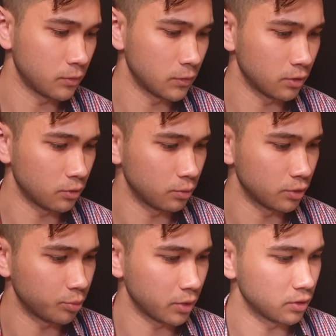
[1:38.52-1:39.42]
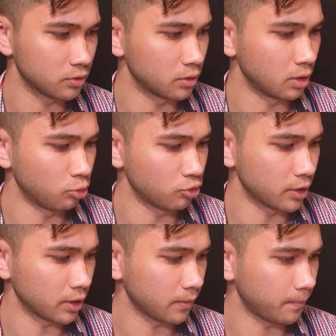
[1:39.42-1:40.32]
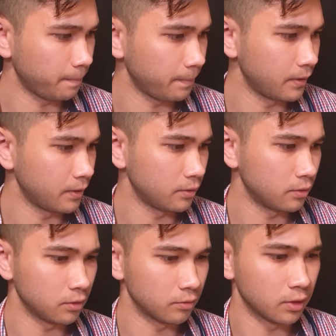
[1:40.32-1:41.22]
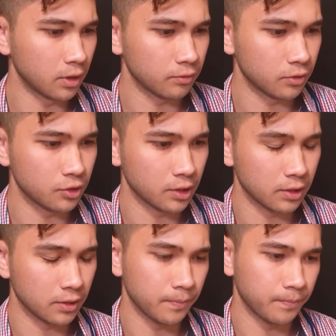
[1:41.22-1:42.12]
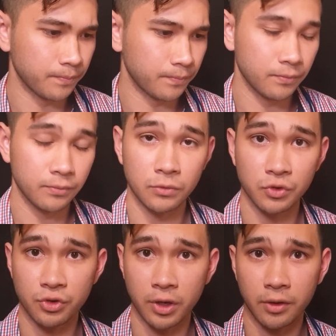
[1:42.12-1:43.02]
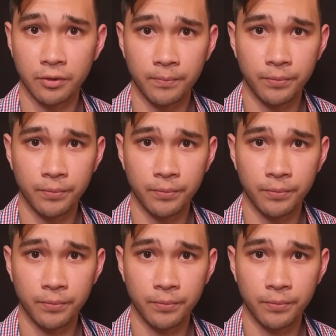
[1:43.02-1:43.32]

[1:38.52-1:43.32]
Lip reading: It always pays to double check even after checking the chart.